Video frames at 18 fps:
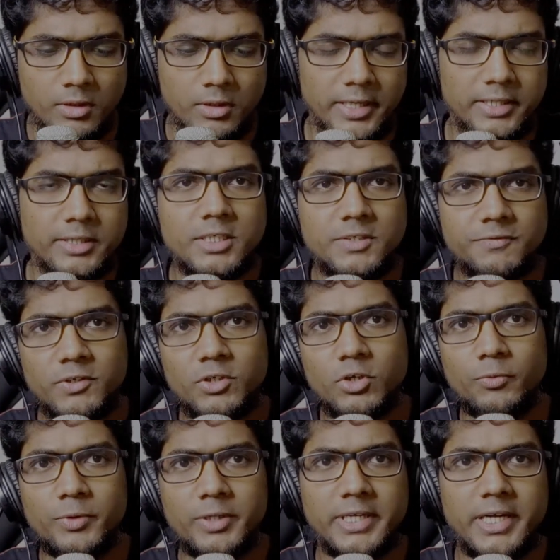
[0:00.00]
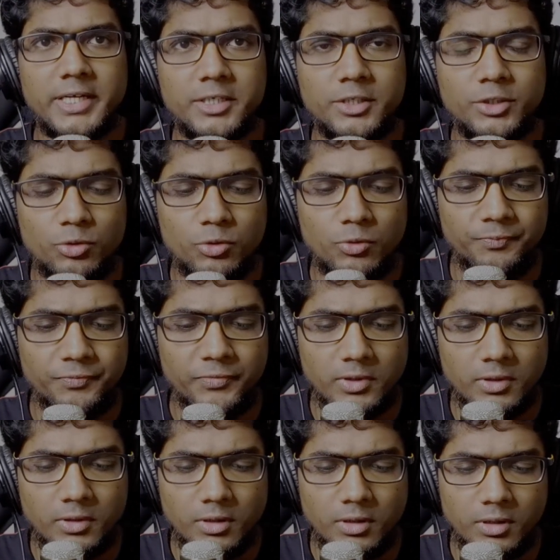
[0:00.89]
In this video we get into
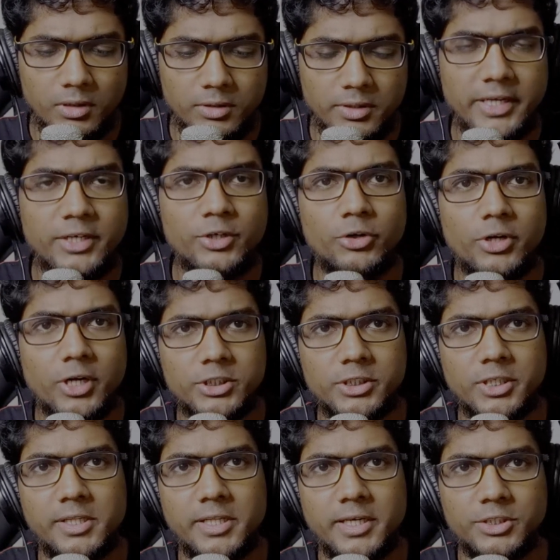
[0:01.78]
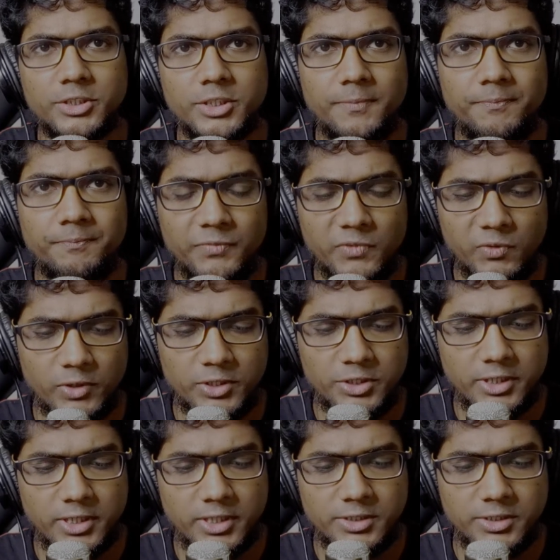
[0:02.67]
the introduction section,
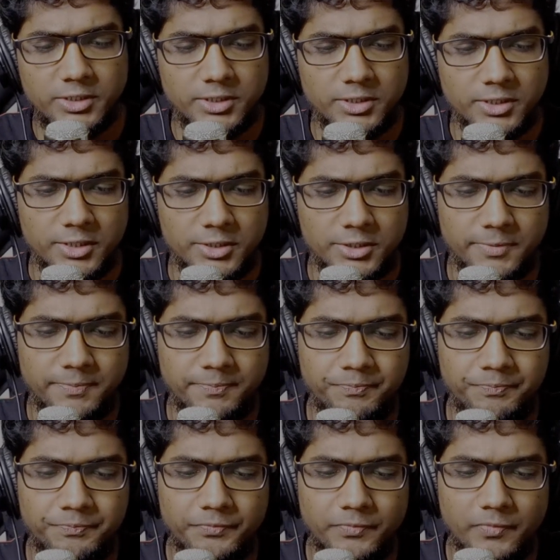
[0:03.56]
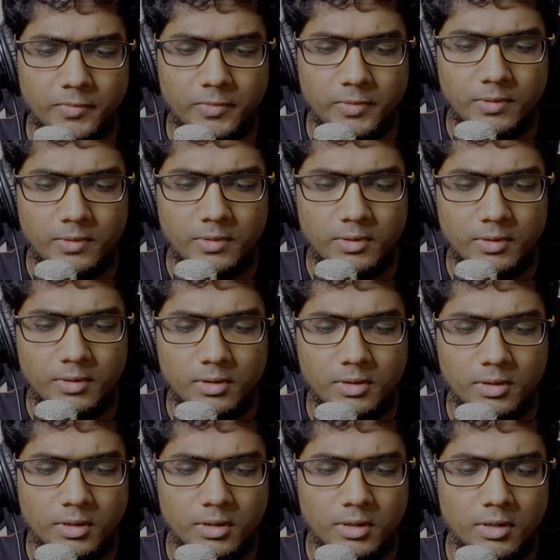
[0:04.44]
what she has discussed.
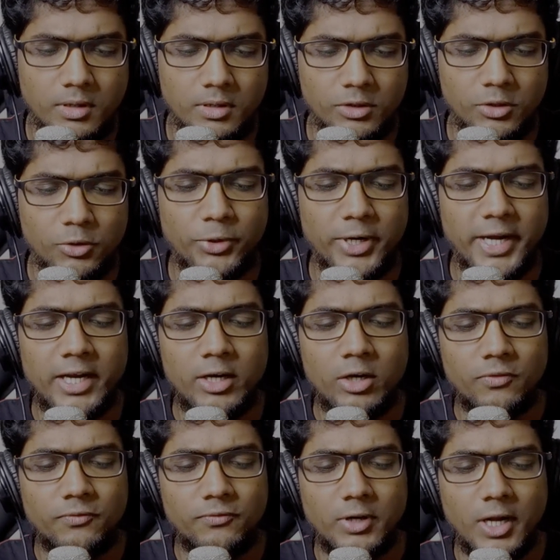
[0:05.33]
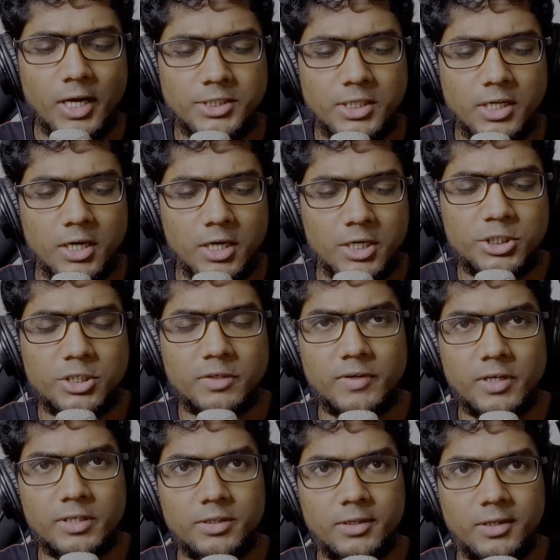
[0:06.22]
The reign of Raja
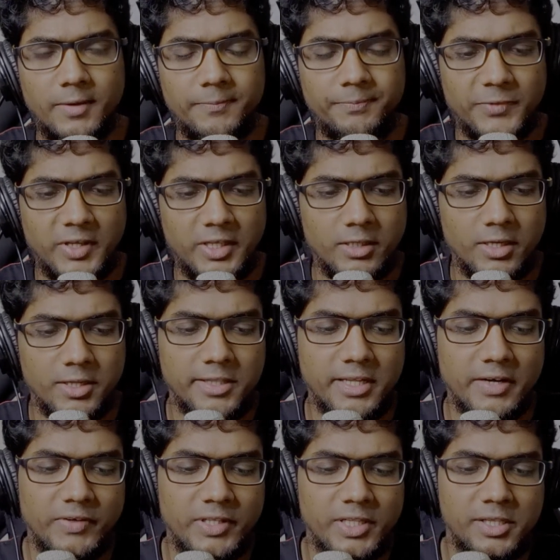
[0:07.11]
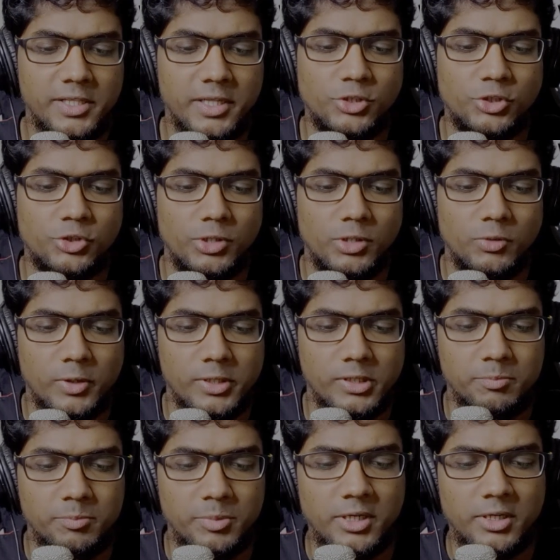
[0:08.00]
Harshavardhana in the 7th century
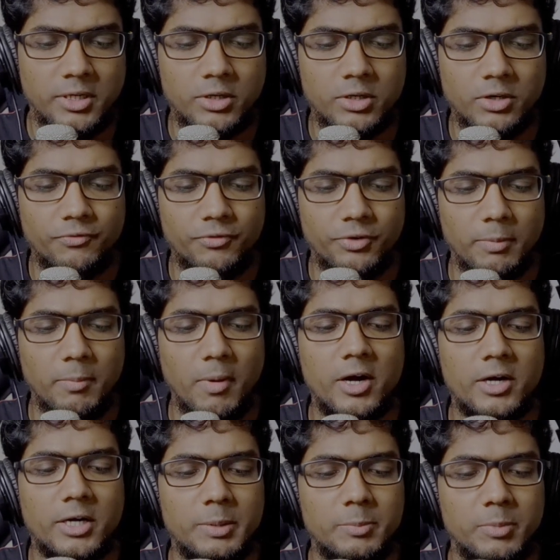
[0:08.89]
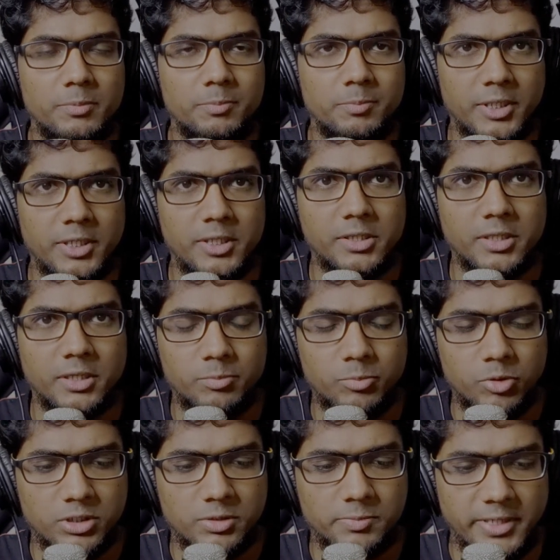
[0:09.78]
was a period of remarkable peace
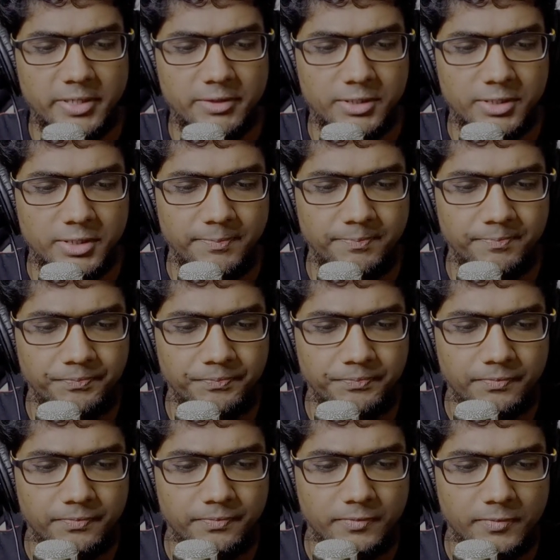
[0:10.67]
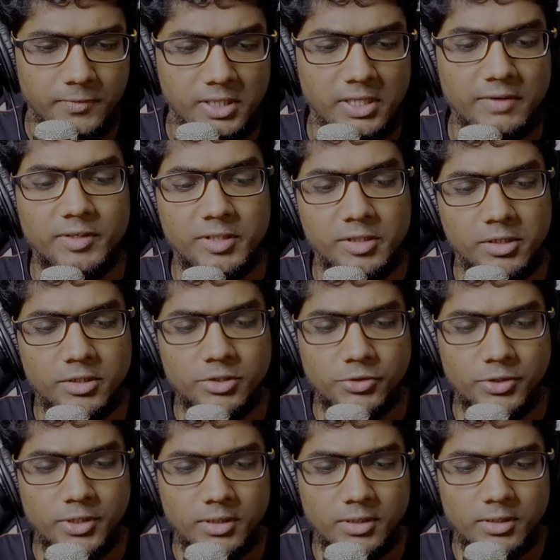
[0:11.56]
and prosperity. 7th
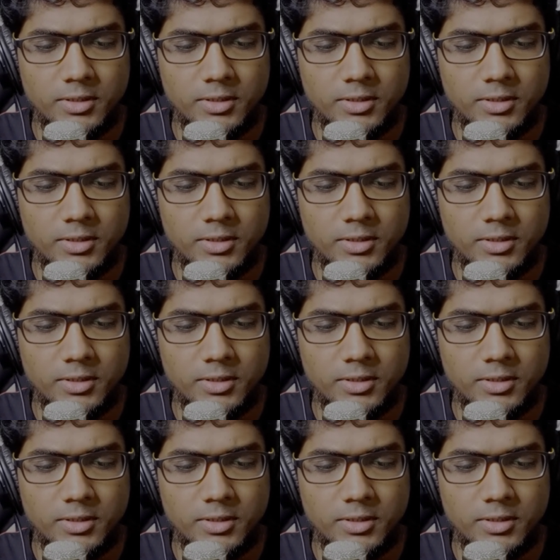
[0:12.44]
century.